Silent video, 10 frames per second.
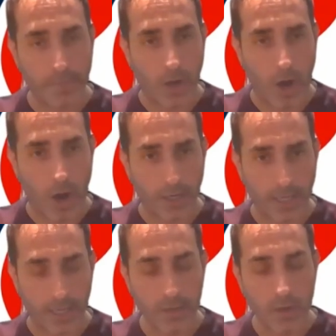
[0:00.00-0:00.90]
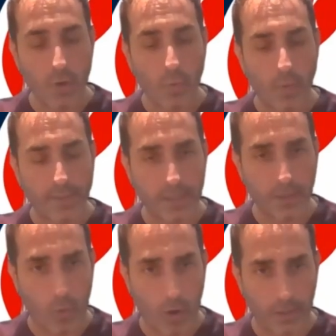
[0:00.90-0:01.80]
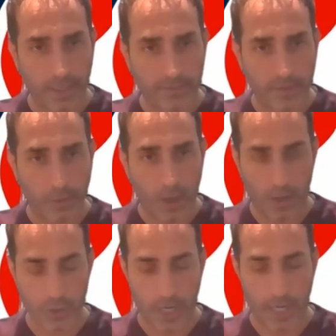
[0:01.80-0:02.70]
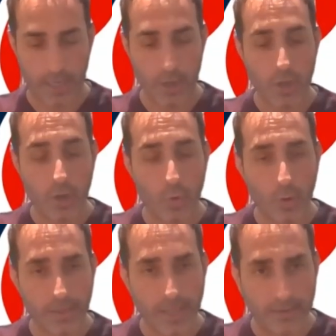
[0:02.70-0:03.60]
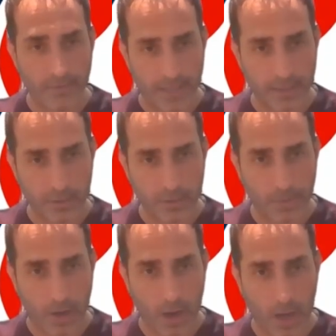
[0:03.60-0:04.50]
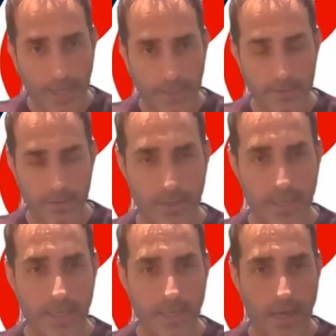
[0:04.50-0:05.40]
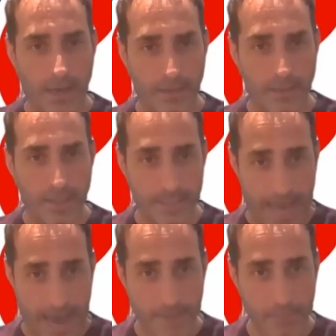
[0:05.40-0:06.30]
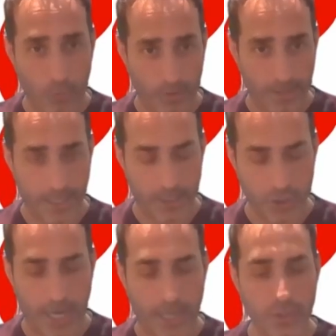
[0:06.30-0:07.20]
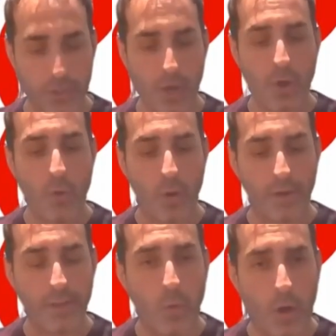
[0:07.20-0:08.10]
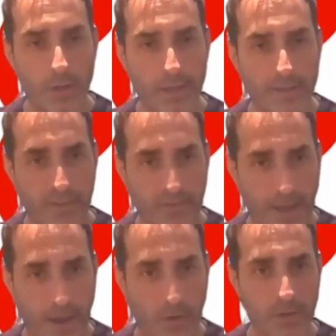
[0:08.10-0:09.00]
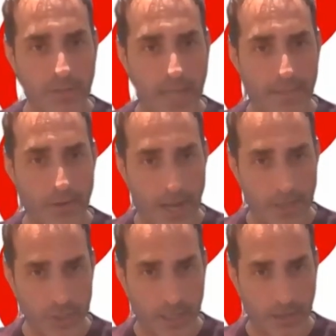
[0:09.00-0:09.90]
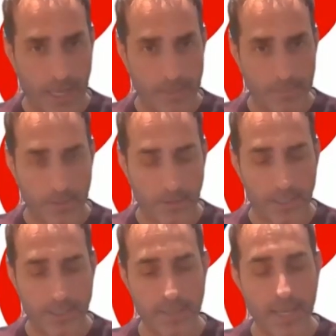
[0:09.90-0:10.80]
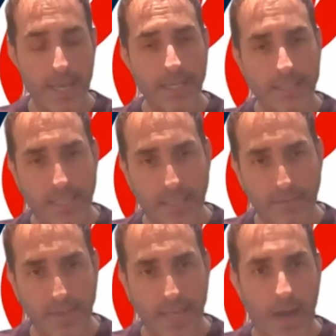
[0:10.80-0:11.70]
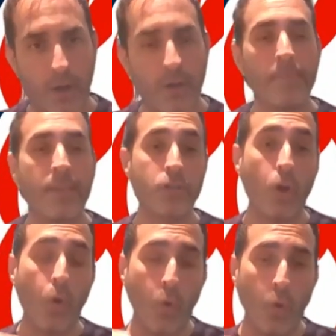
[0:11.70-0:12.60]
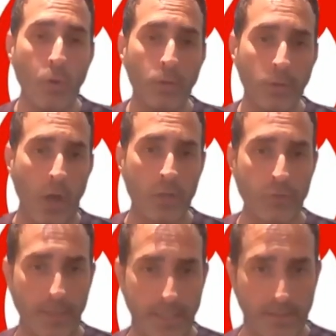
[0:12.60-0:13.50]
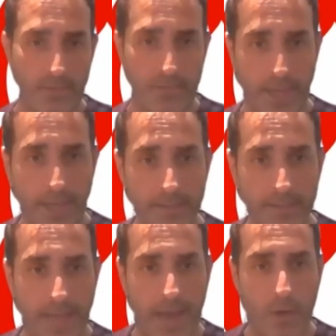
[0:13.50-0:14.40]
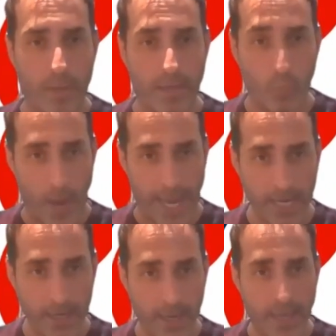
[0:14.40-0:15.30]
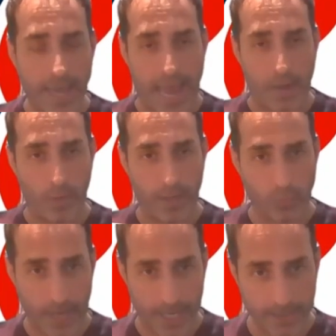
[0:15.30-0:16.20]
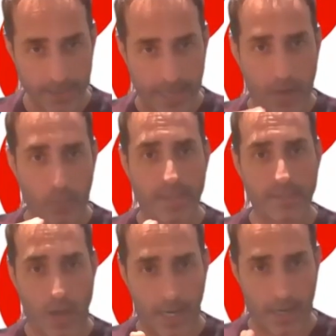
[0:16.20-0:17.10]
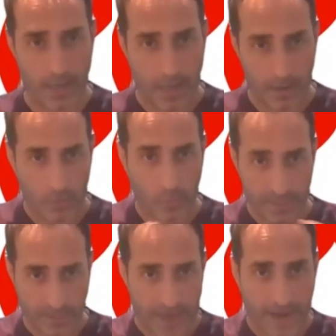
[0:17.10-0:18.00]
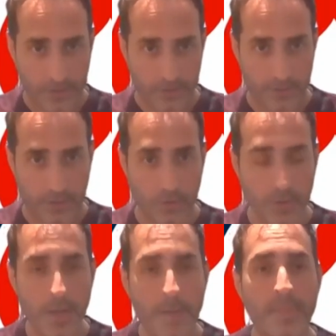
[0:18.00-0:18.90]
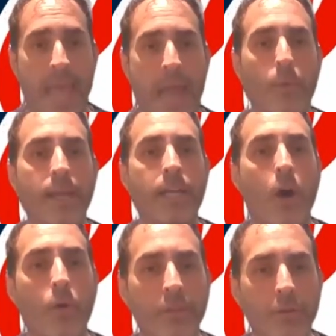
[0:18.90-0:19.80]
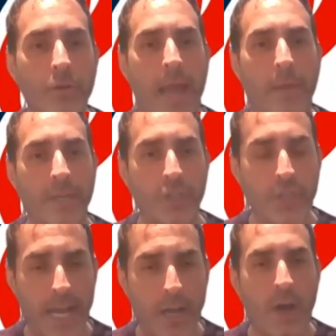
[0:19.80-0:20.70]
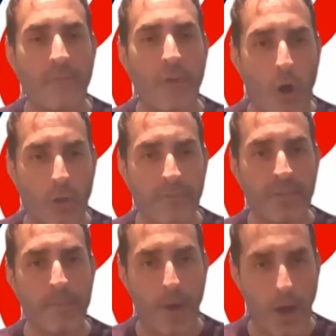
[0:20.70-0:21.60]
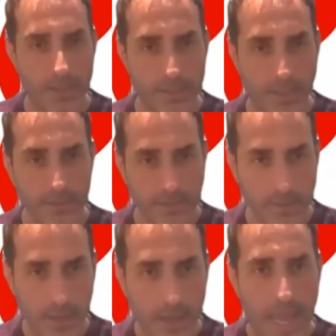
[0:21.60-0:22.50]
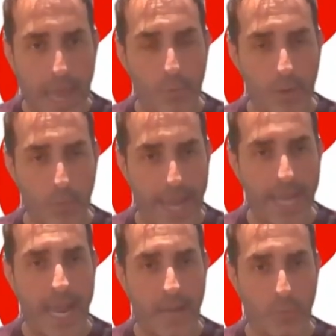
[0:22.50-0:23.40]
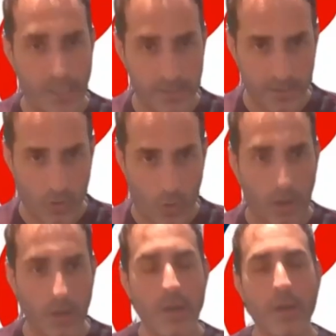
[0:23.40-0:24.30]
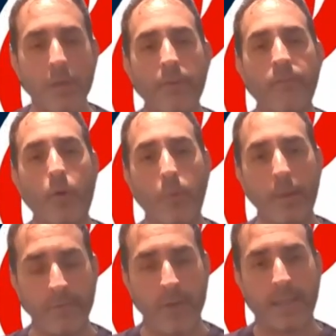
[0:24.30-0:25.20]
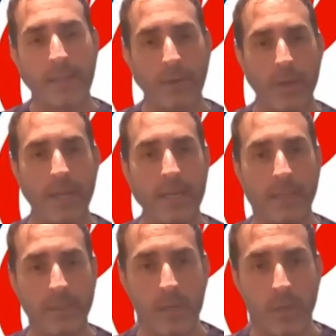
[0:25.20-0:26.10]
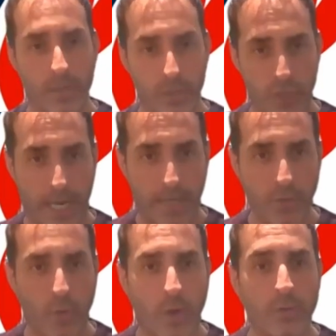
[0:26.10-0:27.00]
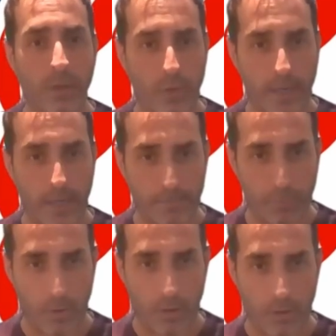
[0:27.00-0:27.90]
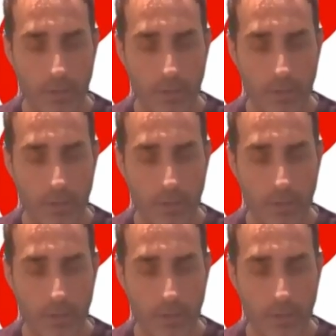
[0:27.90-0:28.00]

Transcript: been audited? What's the quality of the blockchain? Who are the investors behind the DApp or the exchange? What are the quality of the founders and their engineering capabilities? TVL, there's a whole laundry list of things that we weight and we risk and we assign a risk factor to. And we go through and we check off all of the boxes and we weight and we score before we provide liquidity to a new exchange or a new liquidity pool.